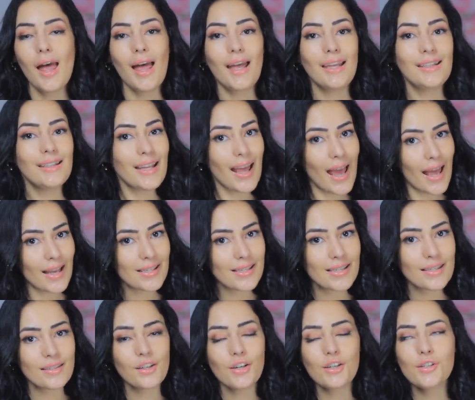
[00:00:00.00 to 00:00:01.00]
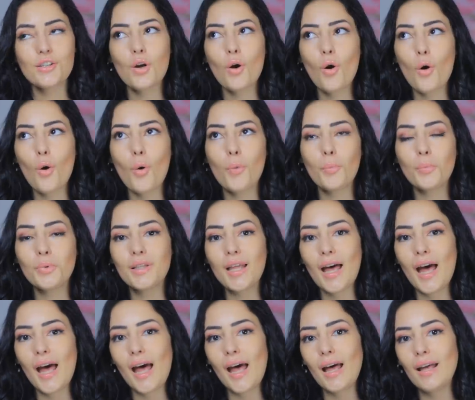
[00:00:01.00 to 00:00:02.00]
And yes, there's hope
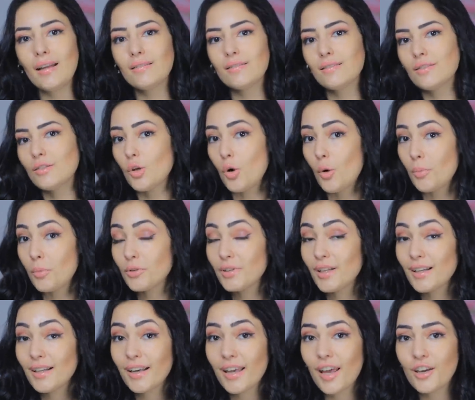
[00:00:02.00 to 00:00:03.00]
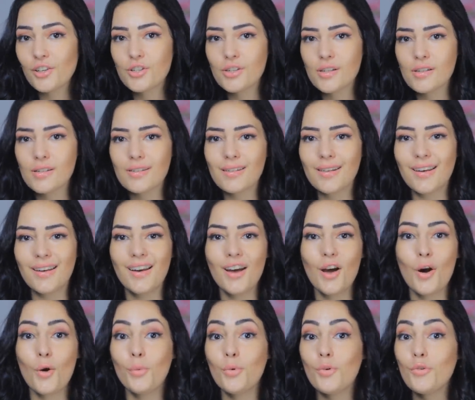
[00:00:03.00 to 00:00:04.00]
that global delegations
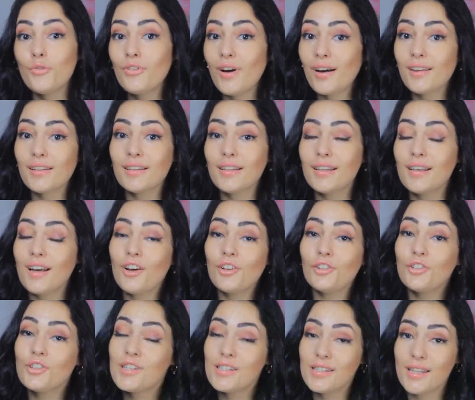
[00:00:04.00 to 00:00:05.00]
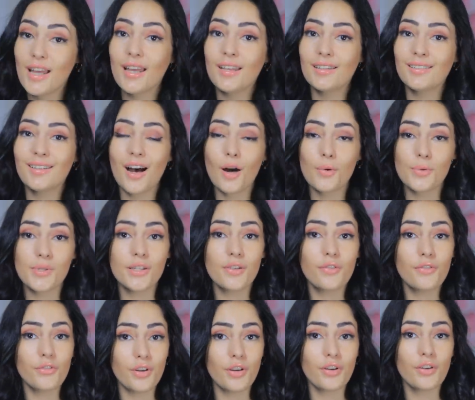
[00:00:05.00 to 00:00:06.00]
will finally understand how
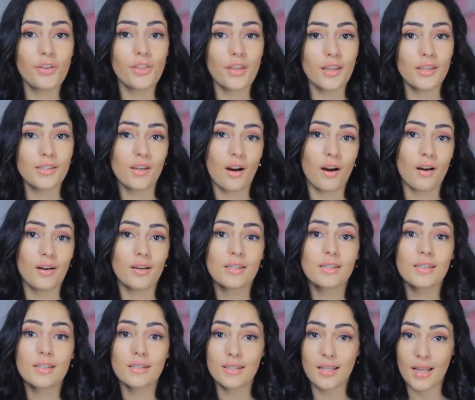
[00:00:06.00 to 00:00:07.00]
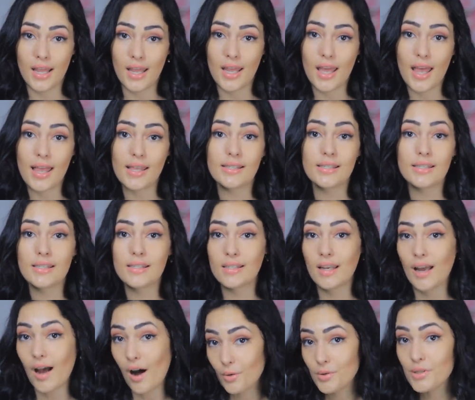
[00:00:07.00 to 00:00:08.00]
severe things are today and
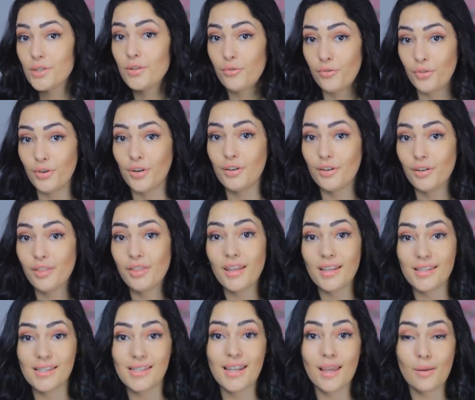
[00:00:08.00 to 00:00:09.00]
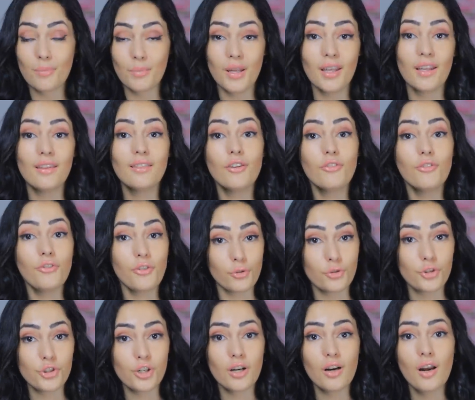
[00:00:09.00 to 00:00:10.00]
how severe things can be in the
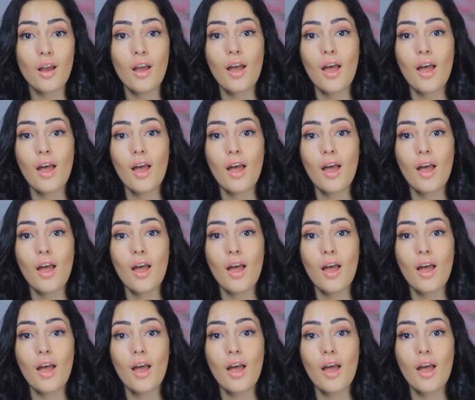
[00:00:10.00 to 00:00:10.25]
future,